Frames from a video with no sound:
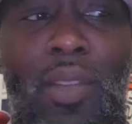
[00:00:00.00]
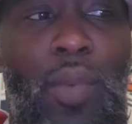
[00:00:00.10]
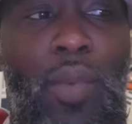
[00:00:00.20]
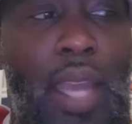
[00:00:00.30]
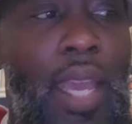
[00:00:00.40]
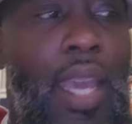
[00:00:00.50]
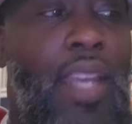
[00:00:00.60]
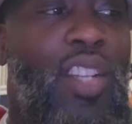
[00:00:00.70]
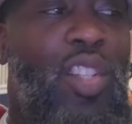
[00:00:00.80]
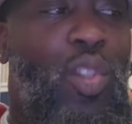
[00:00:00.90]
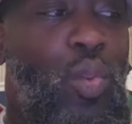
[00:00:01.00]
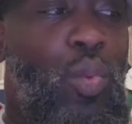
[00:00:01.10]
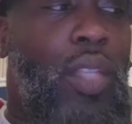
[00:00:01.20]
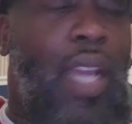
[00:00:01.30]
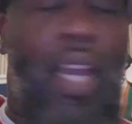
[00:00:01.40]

When I had a dude that